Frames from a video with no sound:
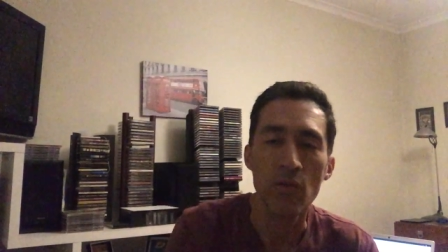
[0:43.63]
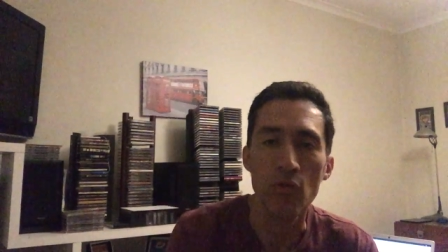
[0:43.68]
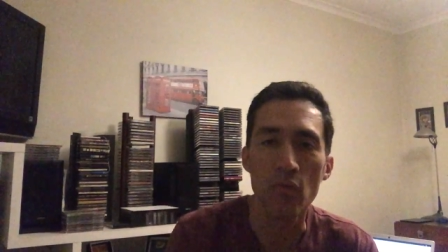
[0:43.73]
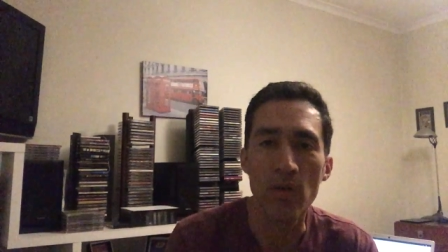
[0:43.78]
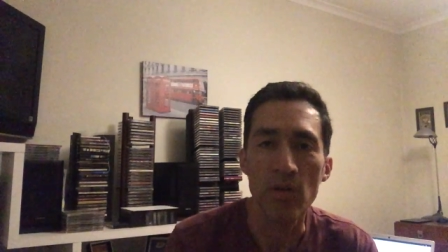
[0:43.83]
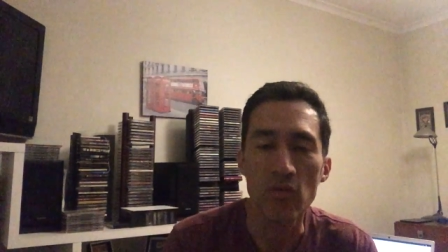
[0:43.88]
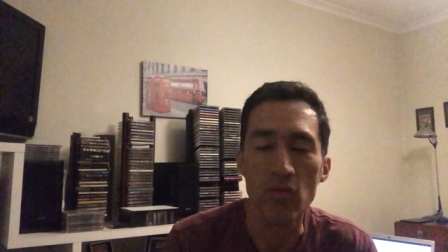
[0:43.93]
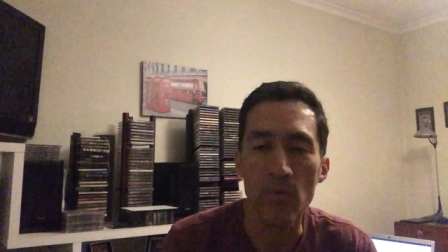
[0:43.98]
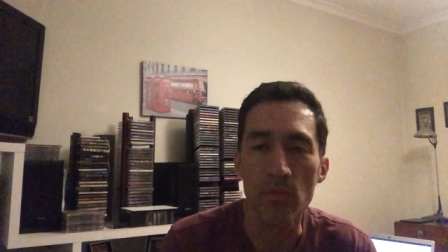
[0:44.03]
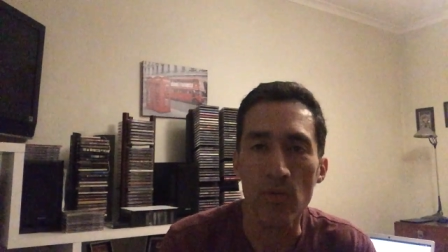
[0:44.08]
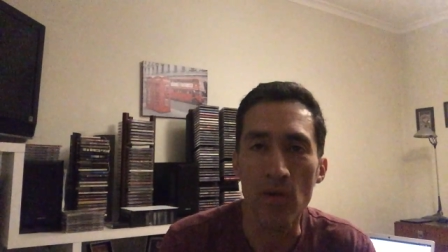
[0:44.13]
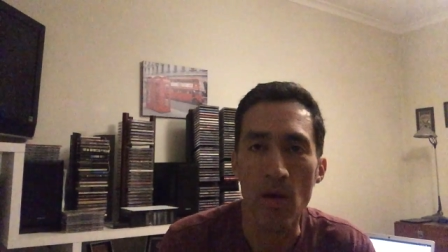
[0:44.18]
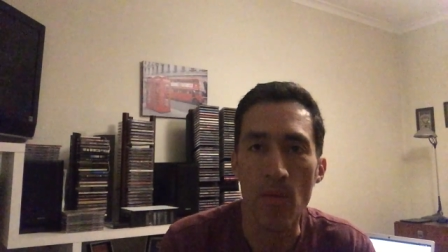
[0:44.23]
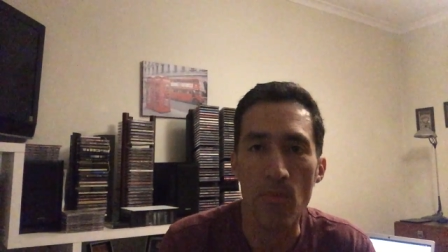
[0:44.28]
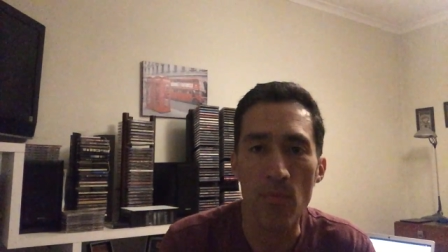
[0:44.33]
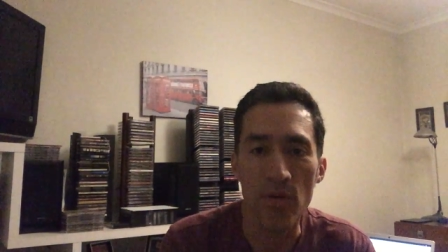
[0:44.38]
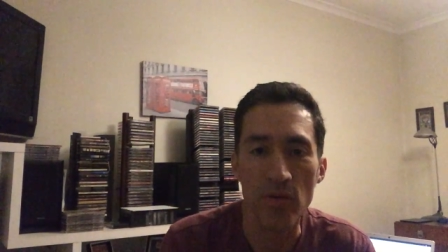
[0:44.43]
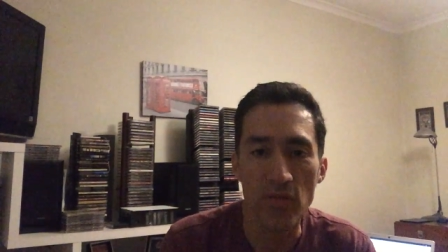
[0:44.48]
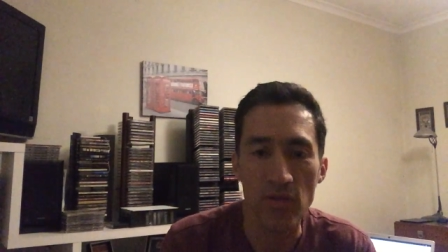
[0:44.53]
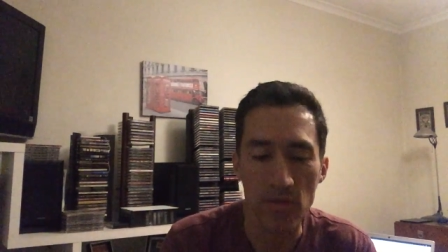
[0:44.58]
random
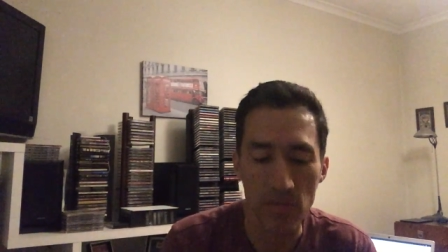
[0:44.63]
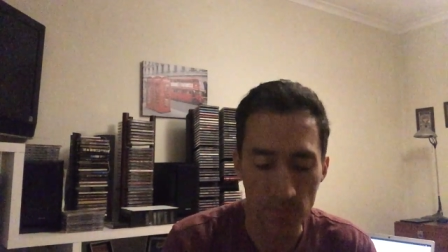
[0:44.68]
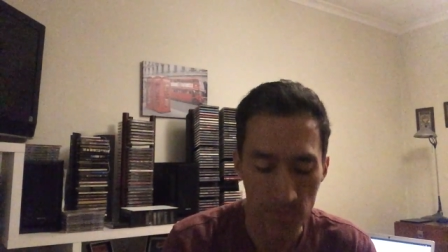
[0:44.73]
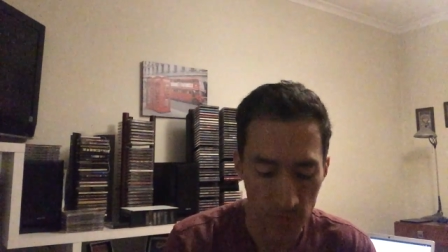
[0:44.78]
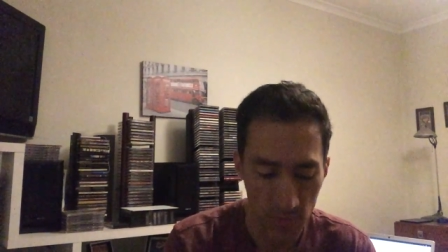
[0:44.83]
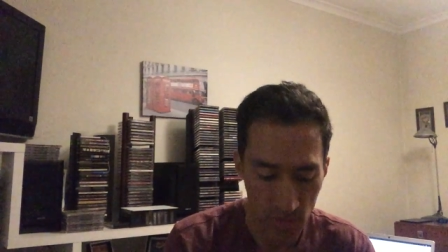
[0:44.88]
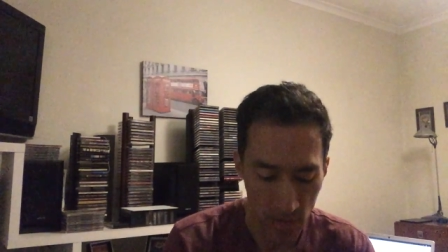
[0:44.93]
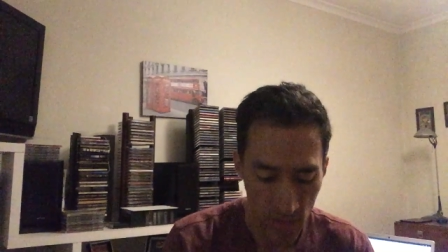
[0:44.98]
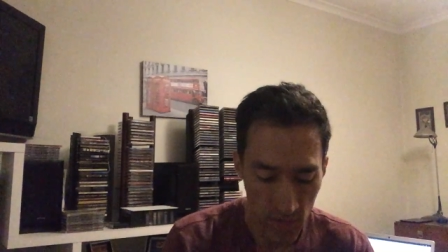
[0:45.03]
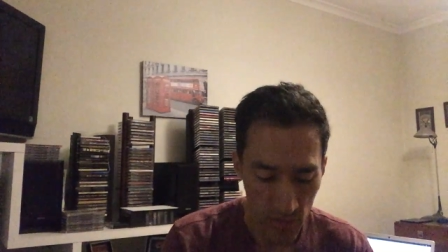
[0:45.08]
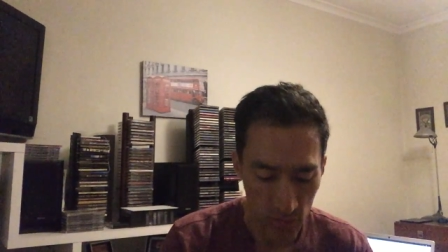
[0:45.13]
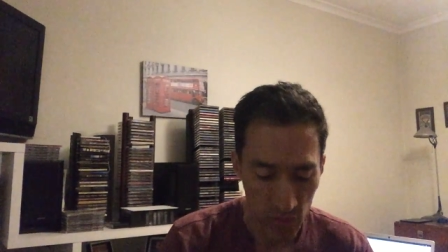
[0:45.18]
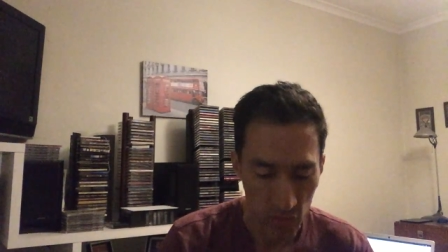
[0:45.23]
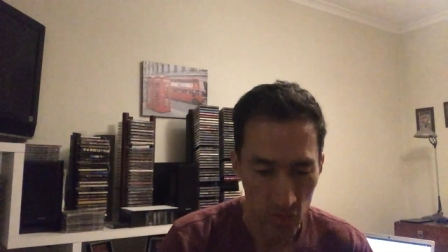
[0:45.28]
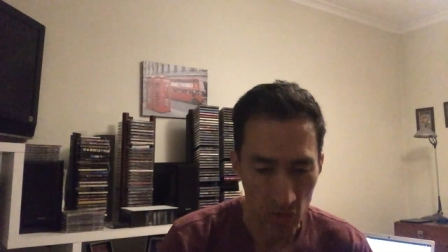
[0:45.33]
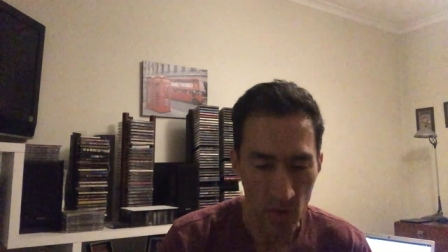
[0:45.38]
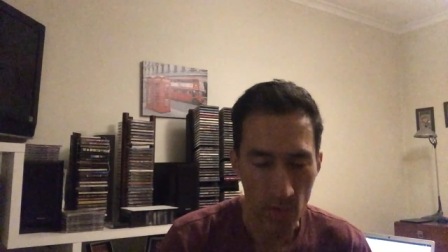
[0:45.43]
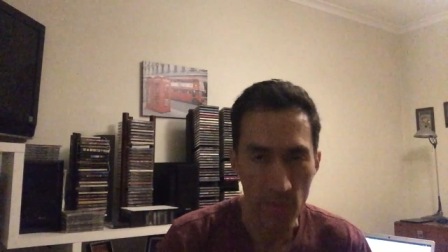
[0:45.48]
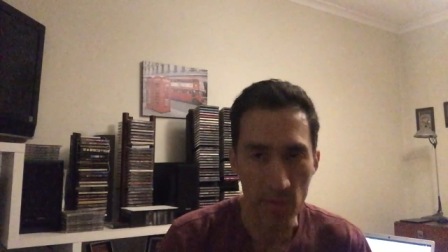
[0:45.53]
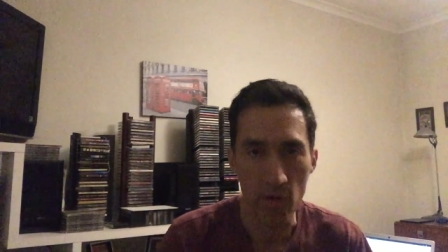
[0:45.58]
numbers.
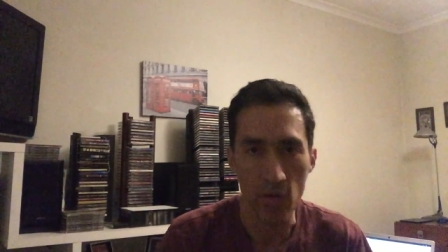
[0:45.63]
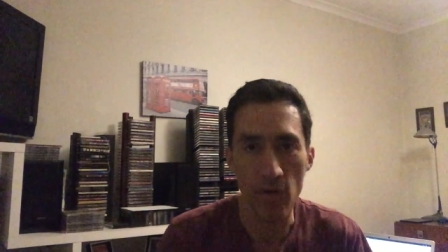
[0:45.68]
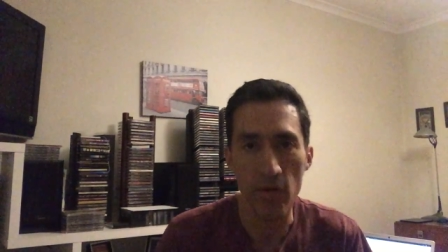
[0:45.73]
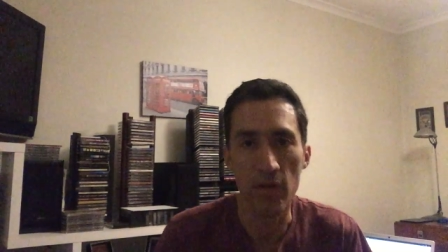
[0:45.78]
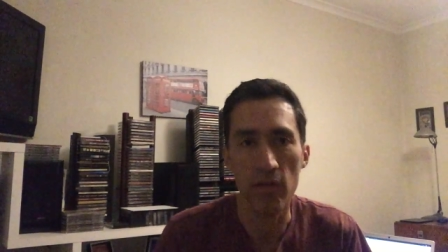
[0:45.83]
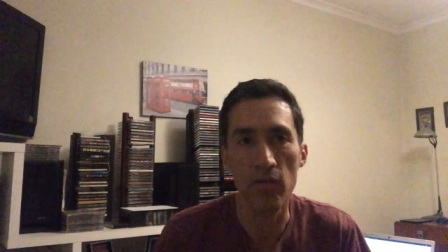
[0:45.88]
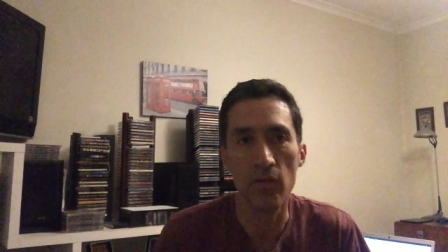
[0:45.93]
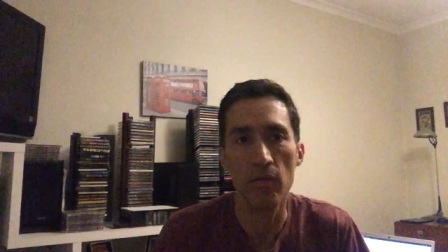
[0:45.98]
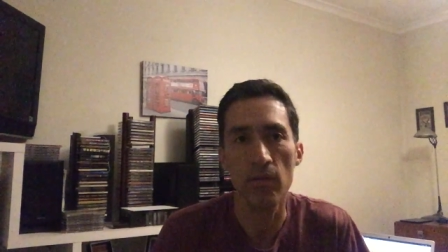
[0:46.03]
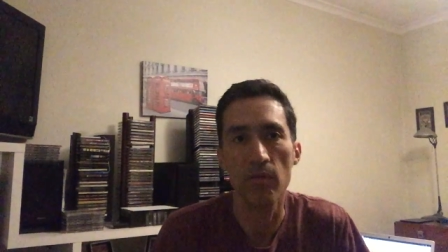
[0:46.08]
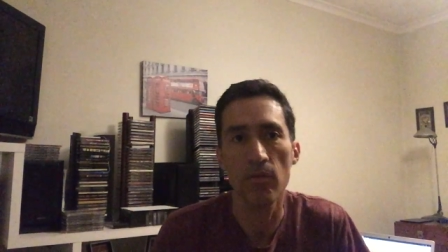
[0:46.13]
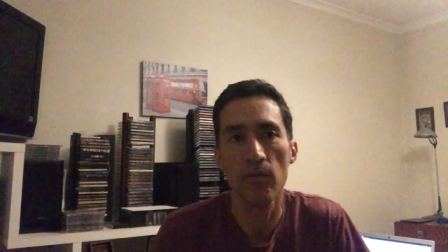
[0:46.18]
So I'm going